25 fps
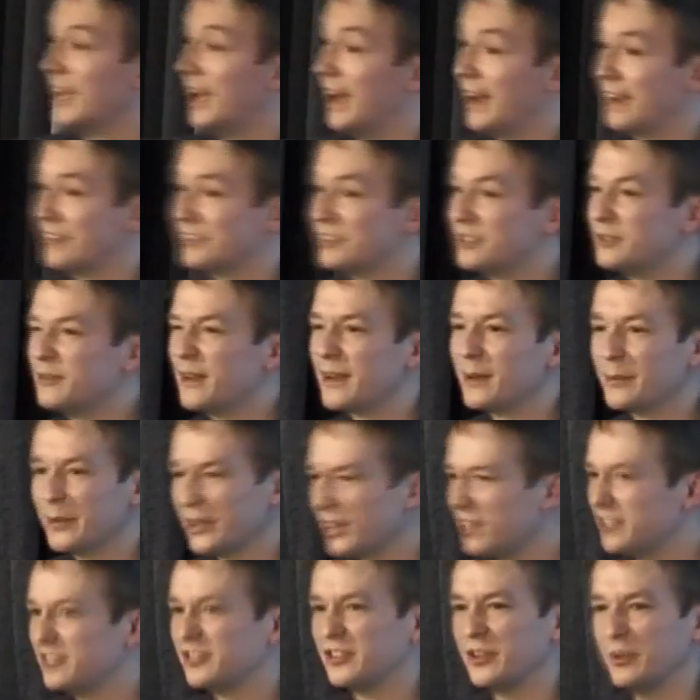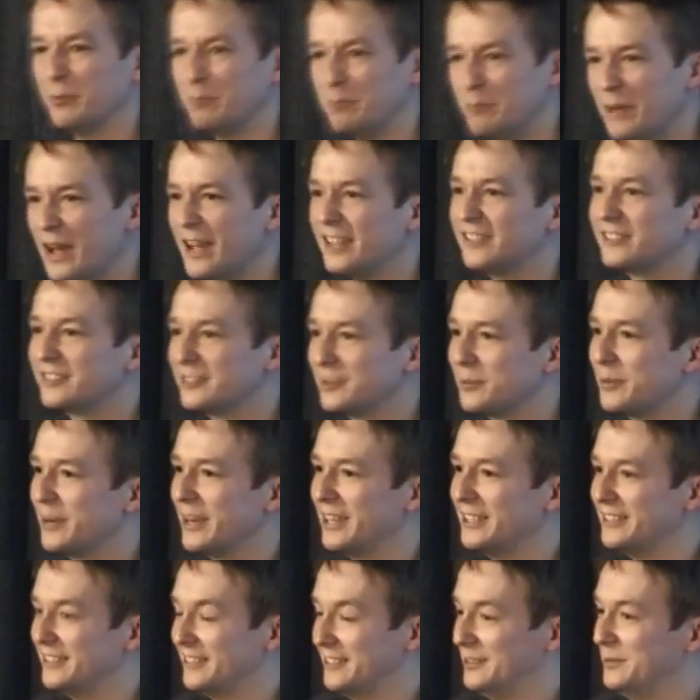And as a developer, that is the best
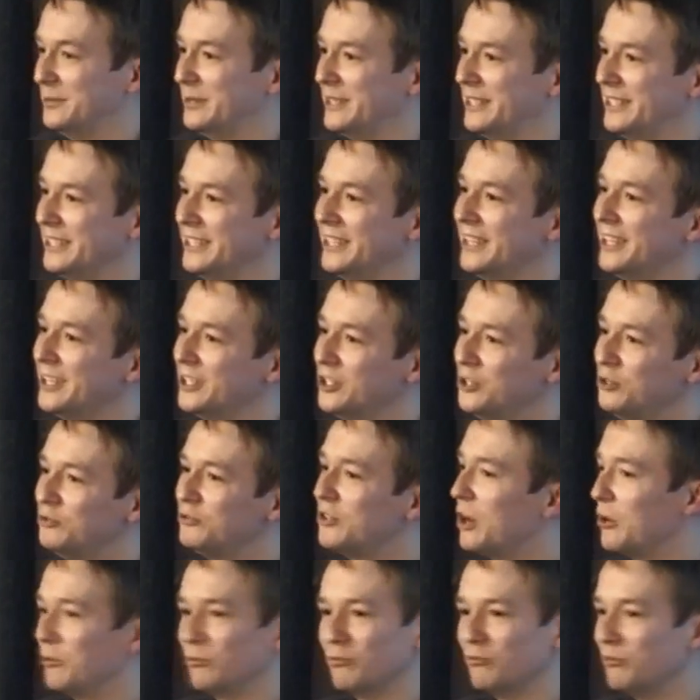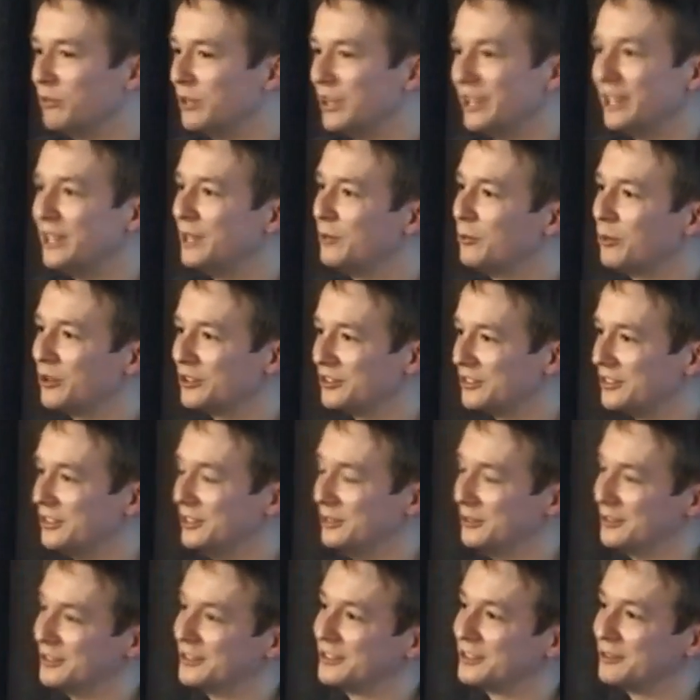place to be. You don't really want
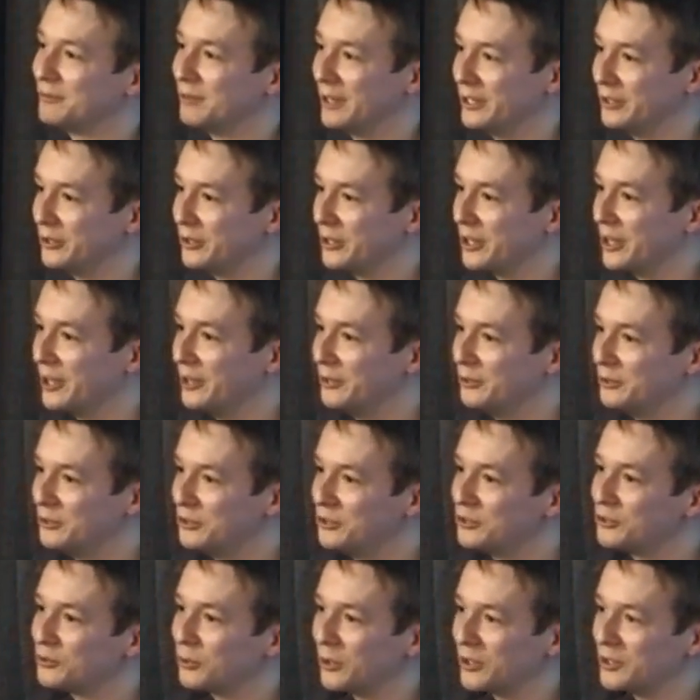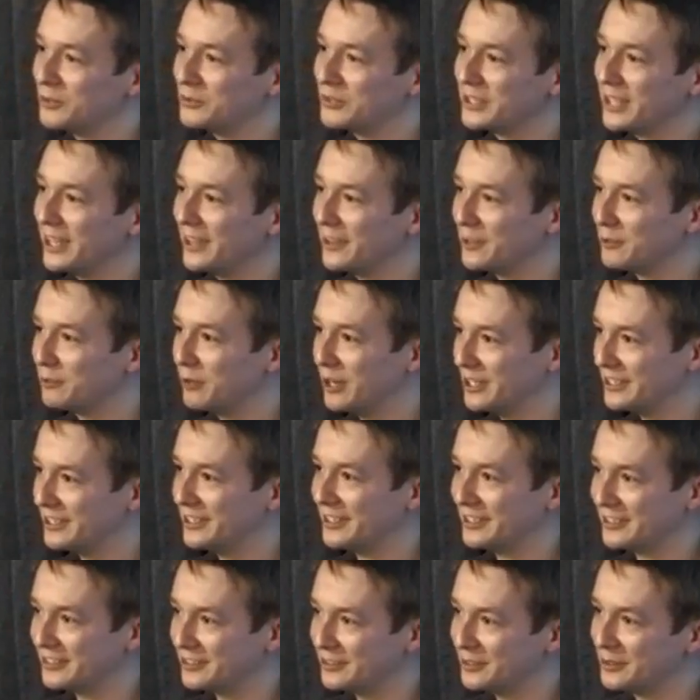users to run your code. You just want them to get the right
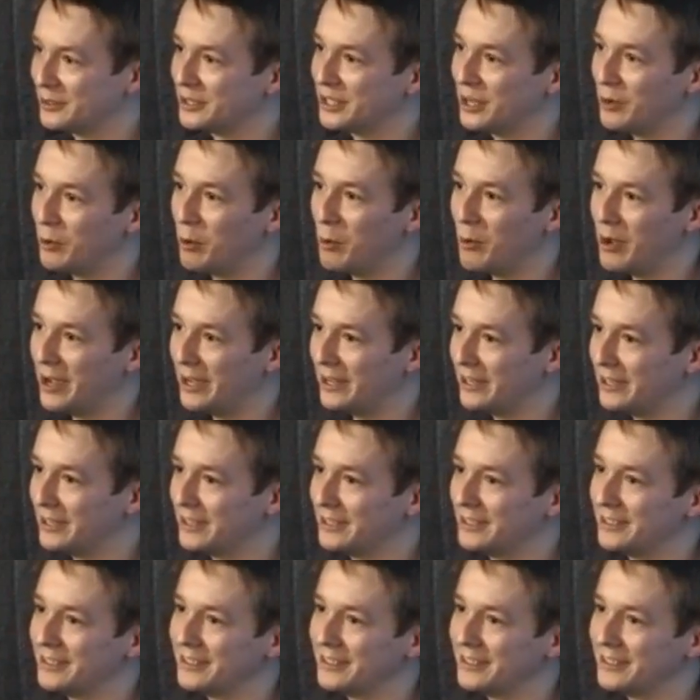answer and go away.